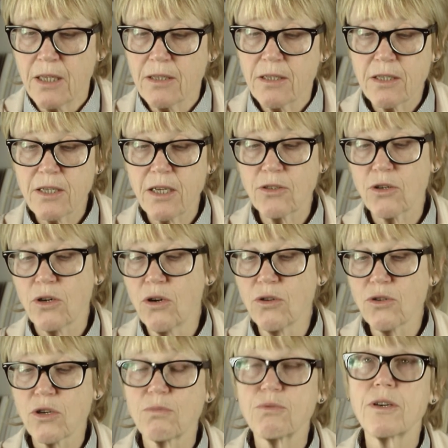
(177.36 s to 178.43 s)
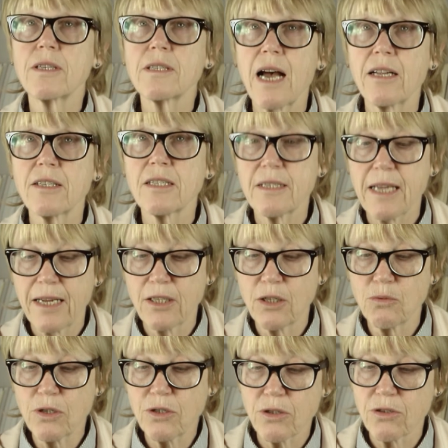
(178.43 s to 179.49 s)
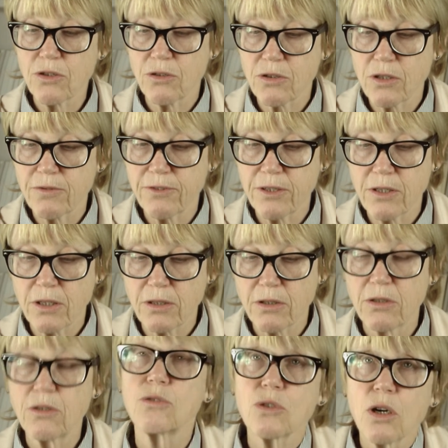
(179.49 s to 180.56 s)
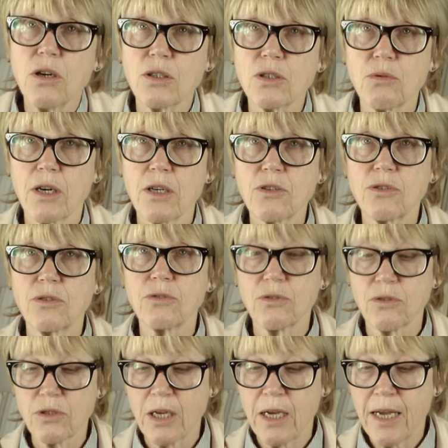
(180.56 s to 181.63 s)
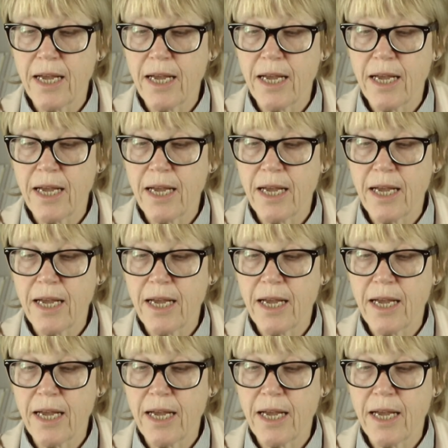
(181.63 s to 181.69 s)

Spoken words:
The center also brings outstanding researchers to visit who talk to our students